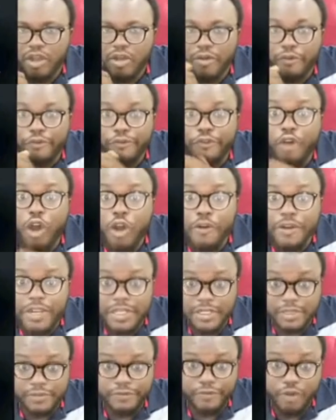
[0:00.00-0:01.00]
for
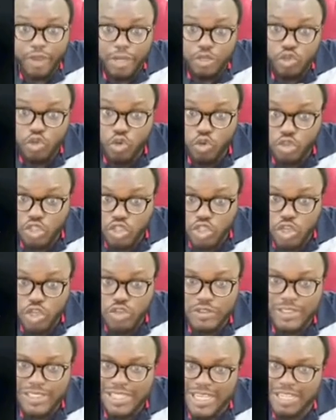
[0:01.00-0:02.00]
it, for those
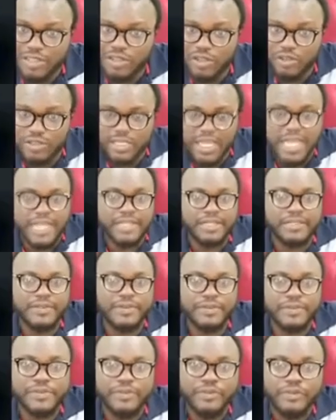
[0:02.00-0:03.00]
sons and daughters,
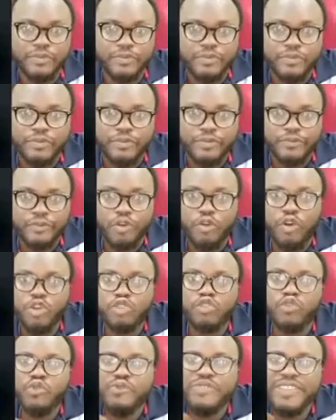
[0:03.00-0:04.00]
for
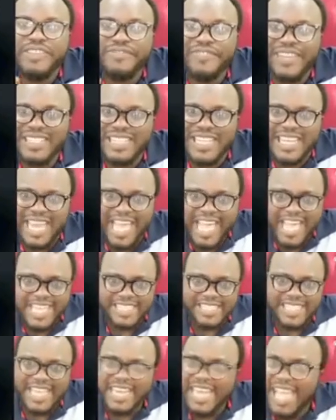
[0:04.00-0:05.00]
us to
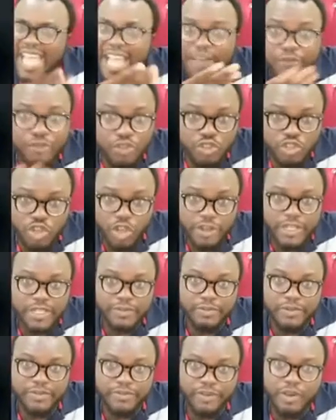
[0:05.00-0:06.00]
revitalize. And I haven't done
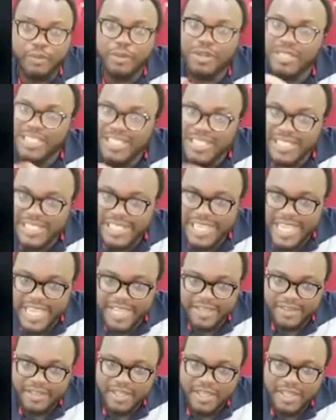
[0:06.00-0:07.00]
it before, but this
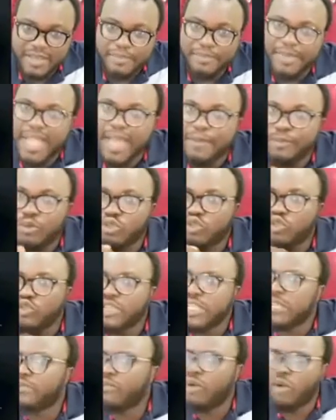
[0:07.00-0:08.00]
year, me amosu
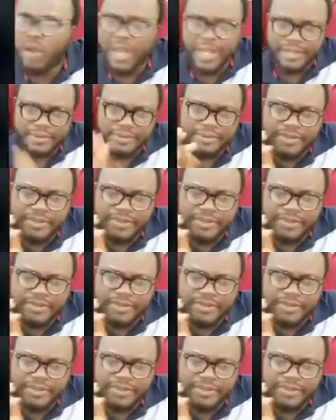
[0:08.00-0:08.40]
Yimoa,